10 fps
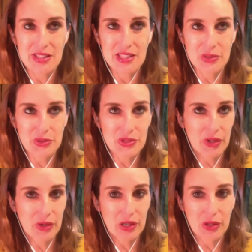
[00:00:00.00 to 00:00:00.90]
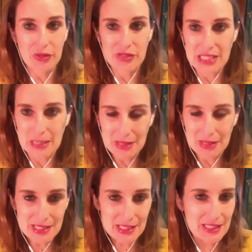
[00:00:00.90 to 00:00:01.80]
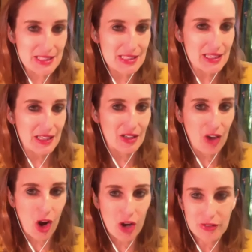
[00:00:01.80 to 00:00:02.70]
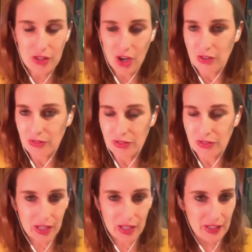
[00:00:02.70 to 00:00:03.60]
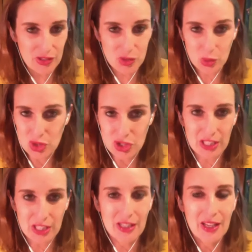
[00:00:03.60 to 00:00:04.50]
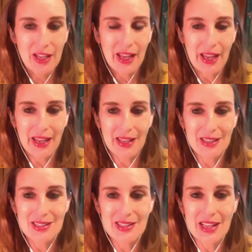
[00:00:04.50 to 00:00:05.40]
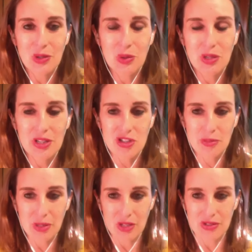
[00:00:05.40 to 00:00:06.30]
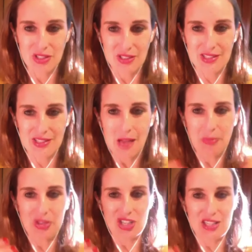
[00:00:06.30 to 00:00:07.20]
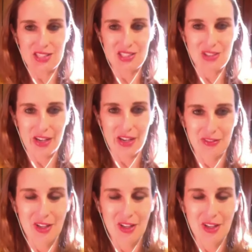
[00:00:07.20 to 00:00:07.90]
there's also a lot of sleeplessness and over, over, like exhaustion and that all contributes to this upper chest kind of